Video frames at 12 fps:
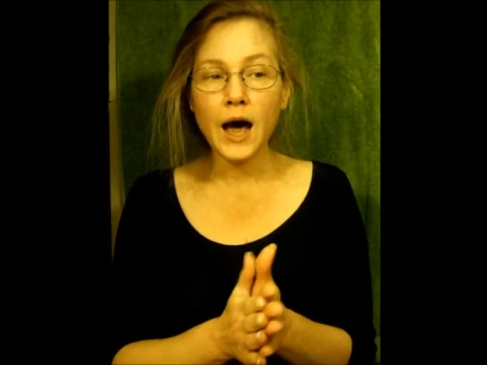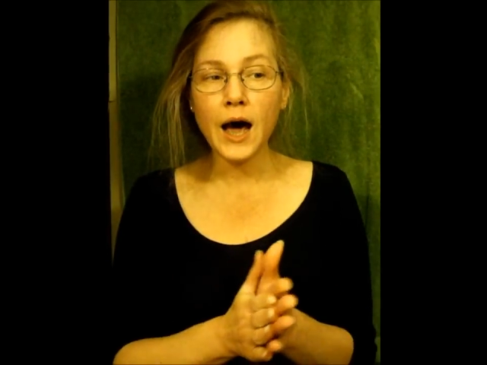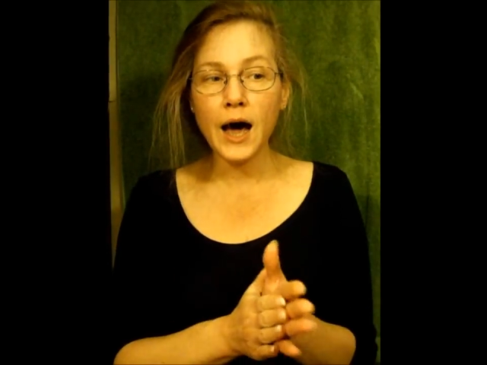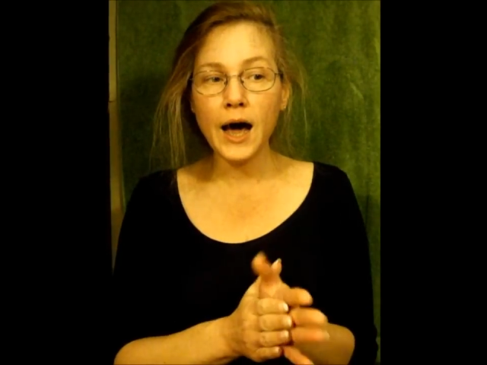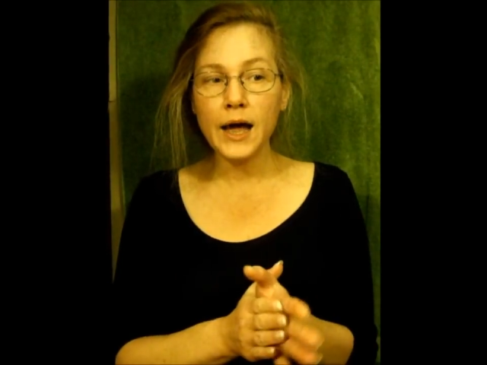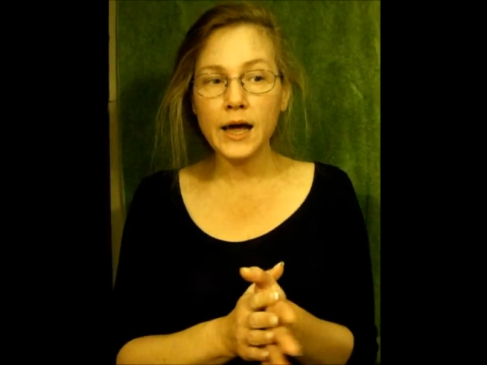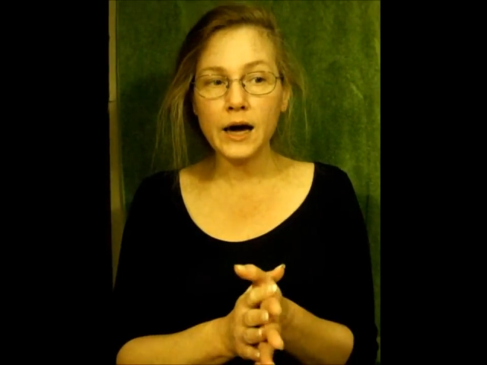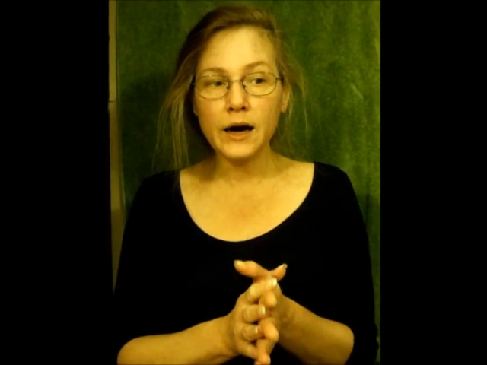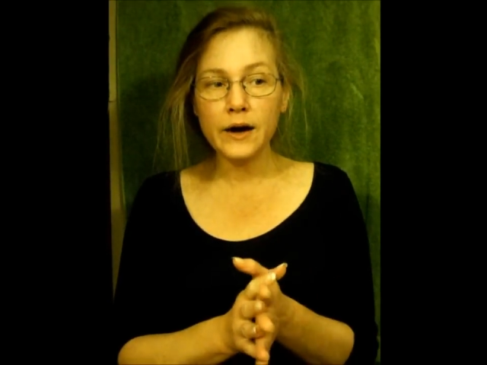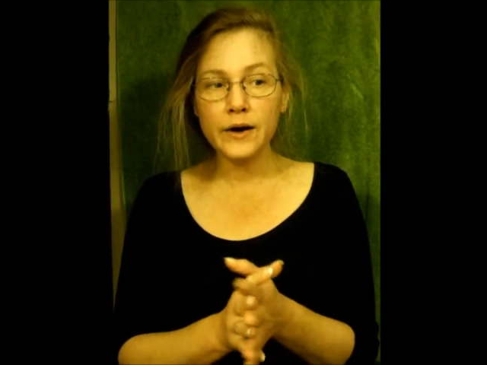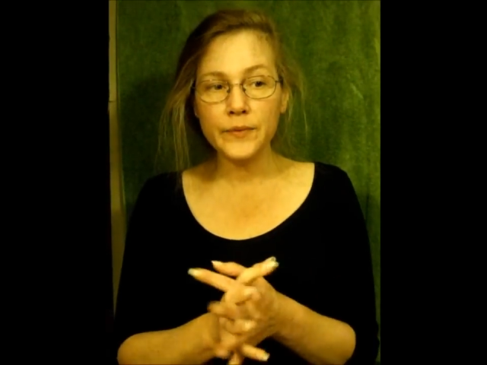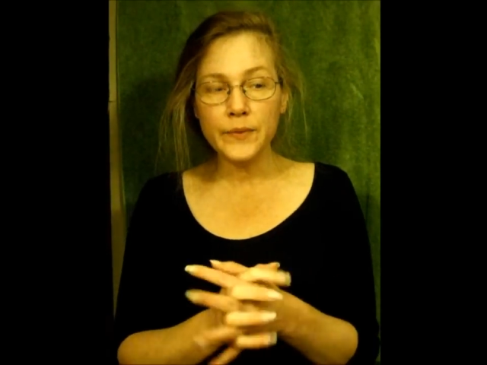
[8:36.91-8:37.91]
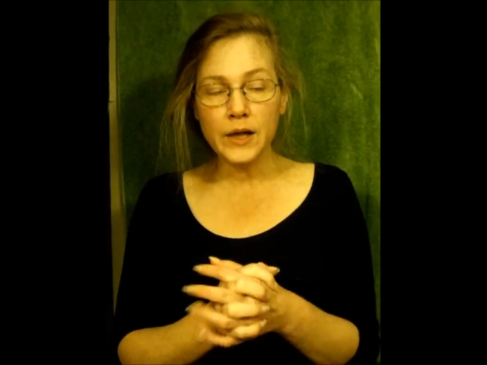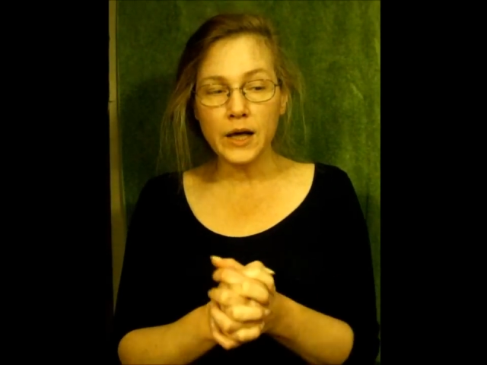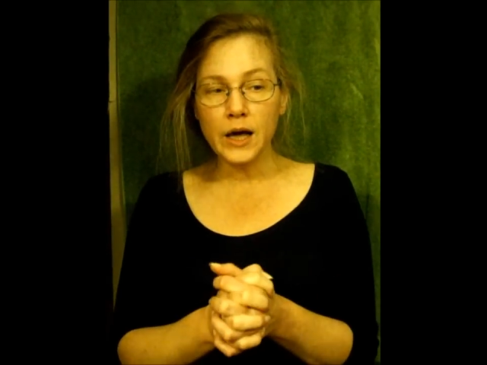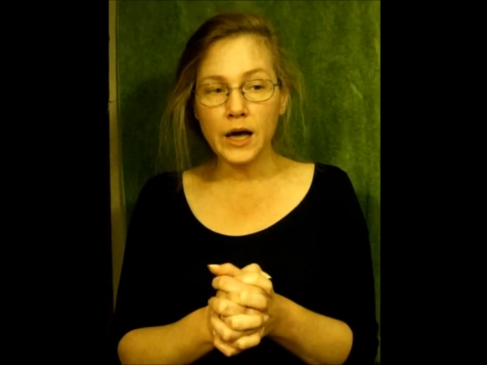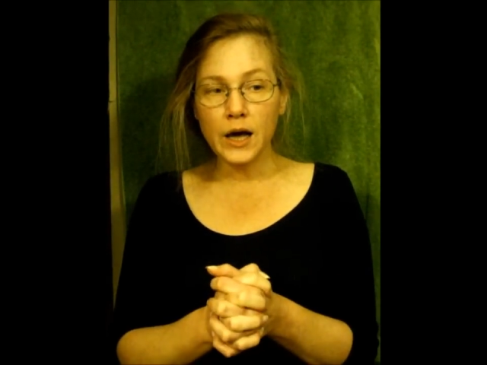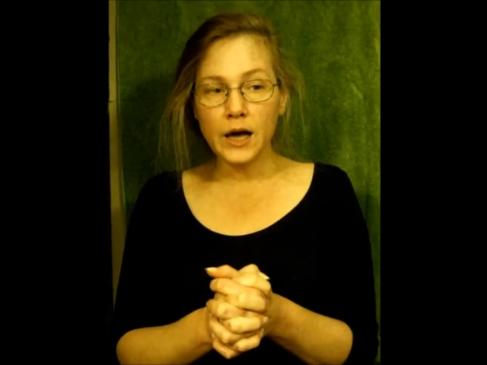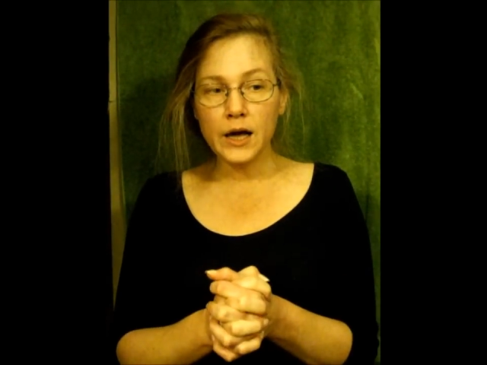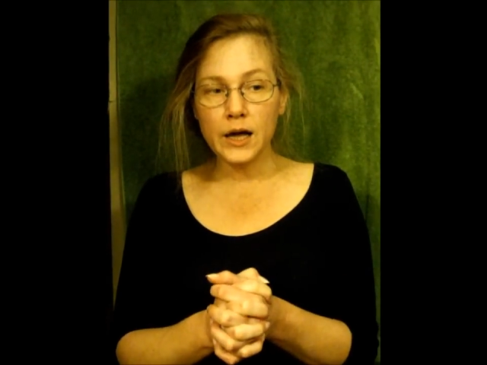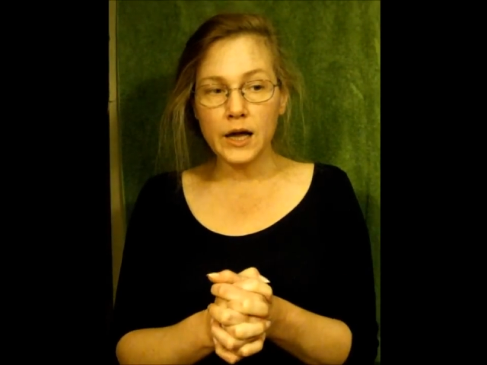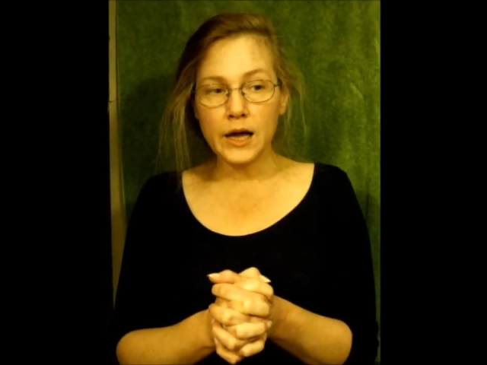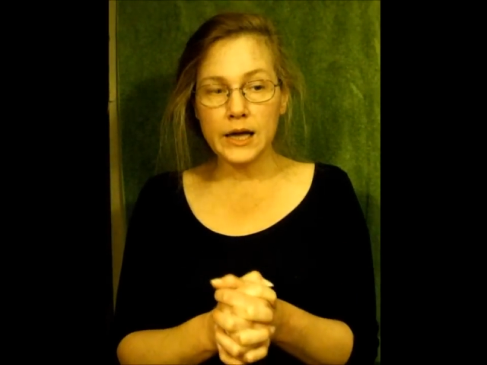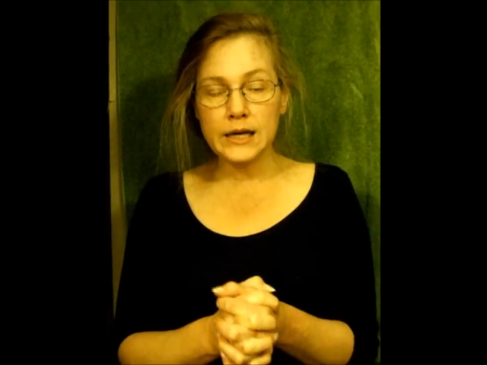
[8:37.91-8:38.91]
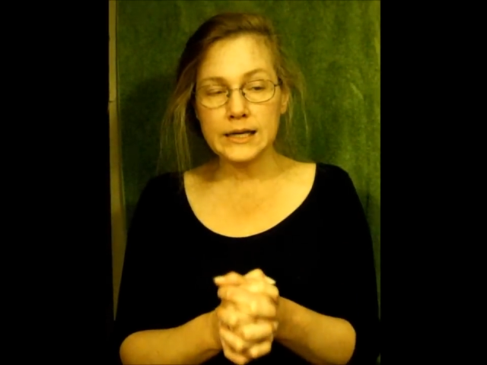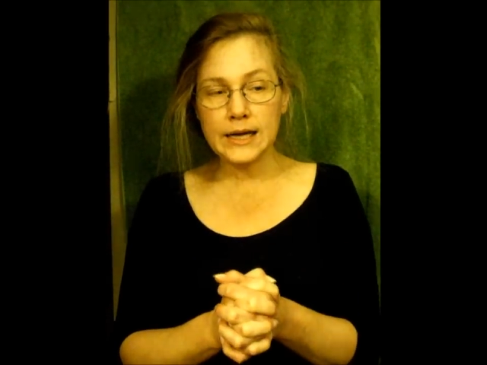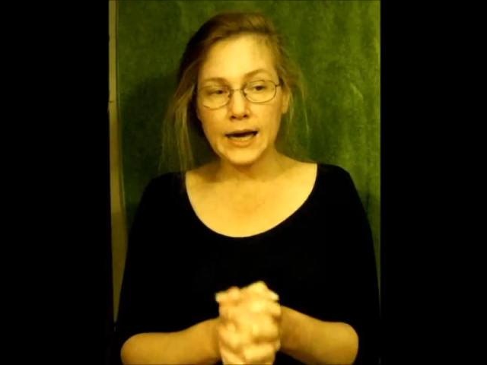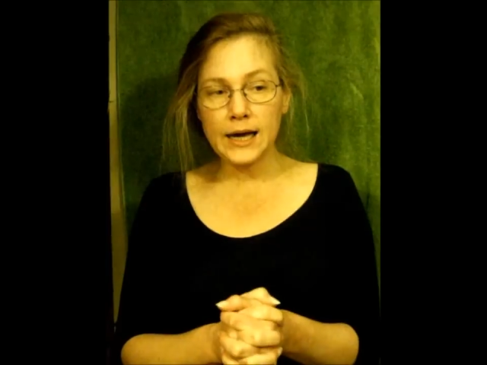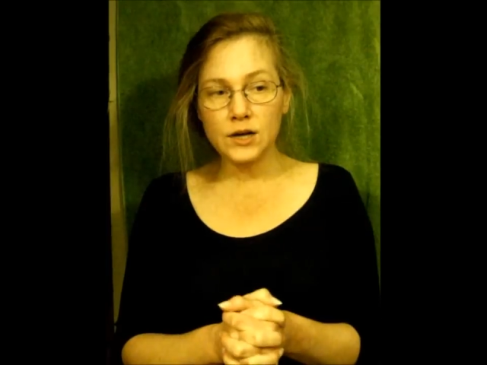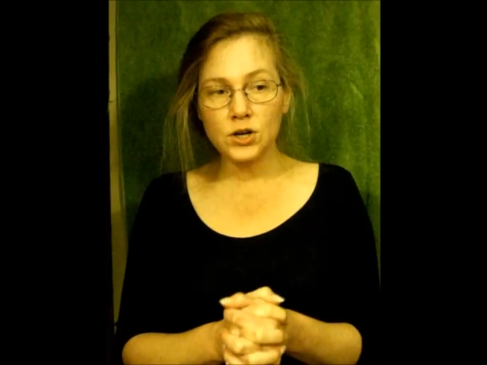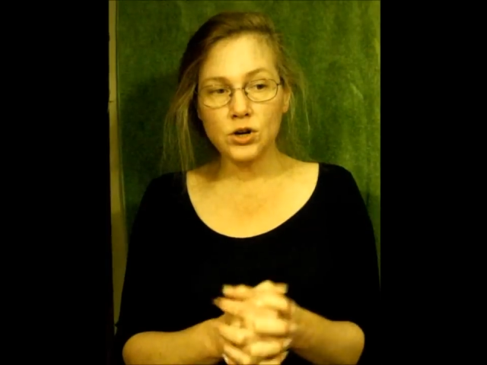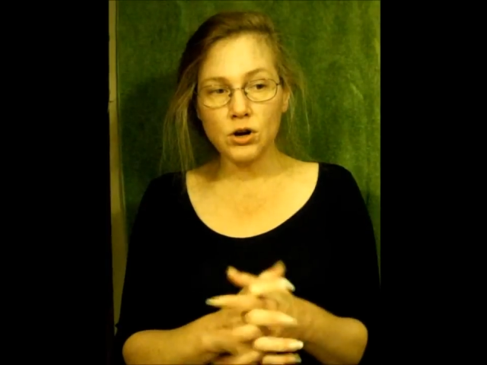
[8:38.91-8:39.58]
I indicated